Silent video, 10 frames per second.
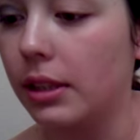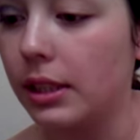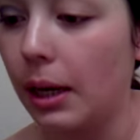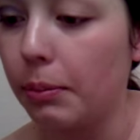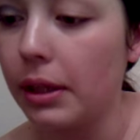
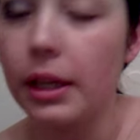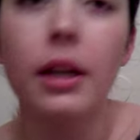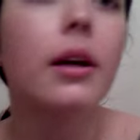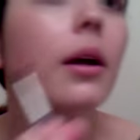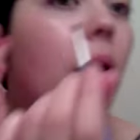the top
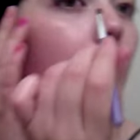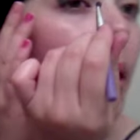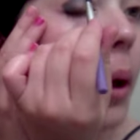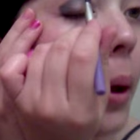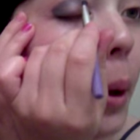lid.
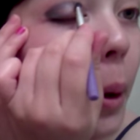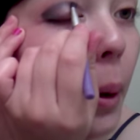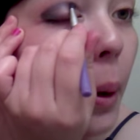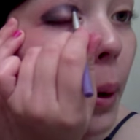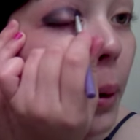
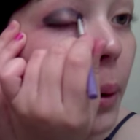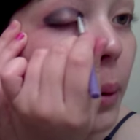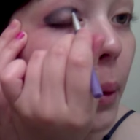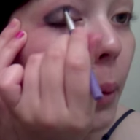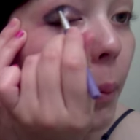
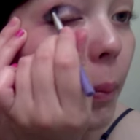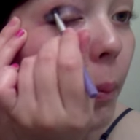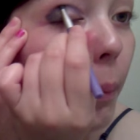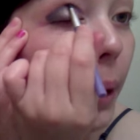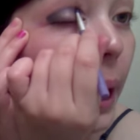Just a little
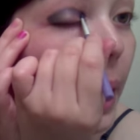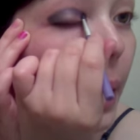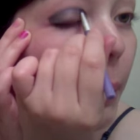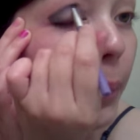bam.